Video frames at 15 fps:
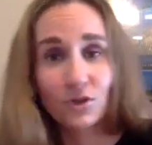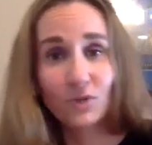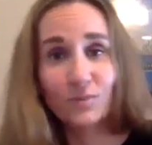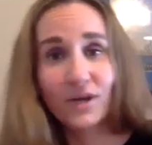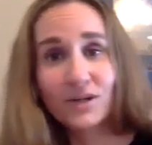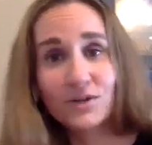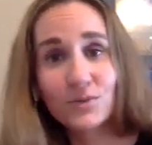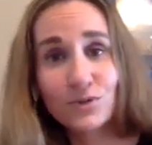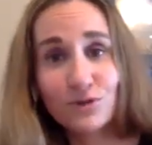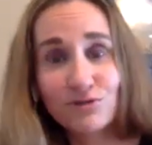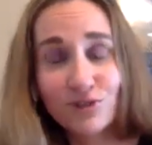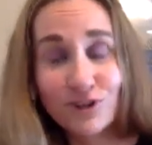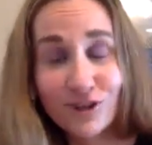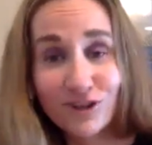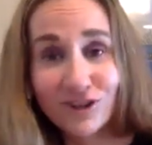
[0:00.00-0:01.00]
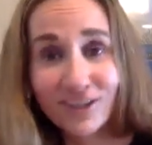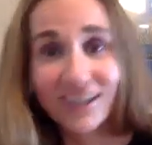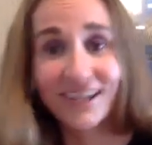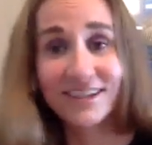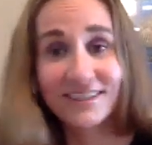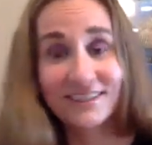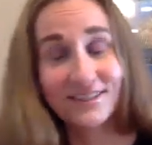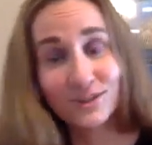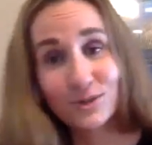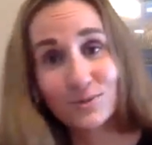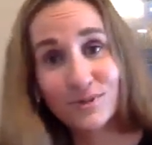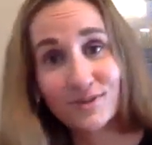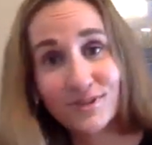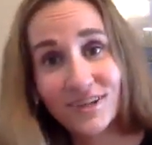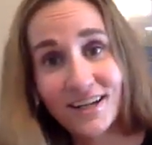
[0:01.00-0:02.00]
So you might as well learn how to deal
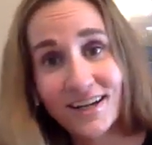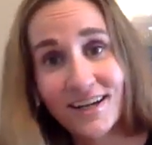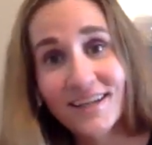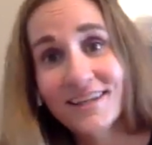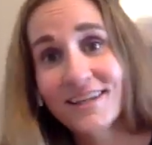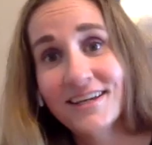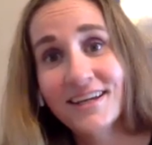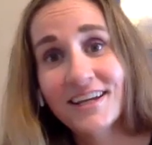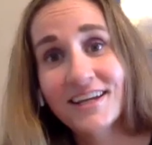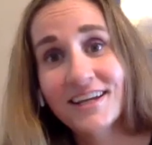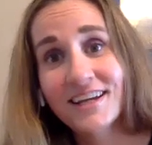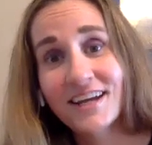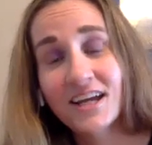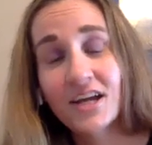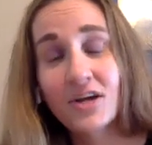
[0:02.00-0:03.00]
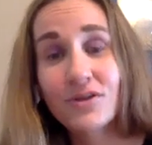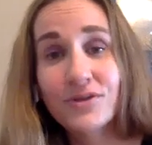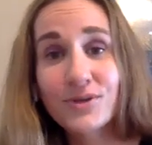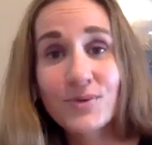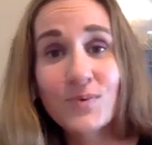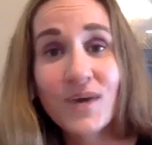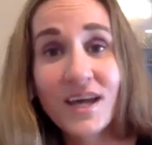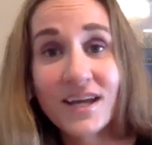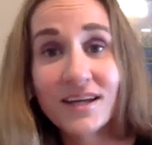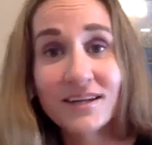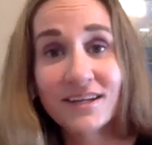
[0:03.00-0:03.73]
with that in a healthy way.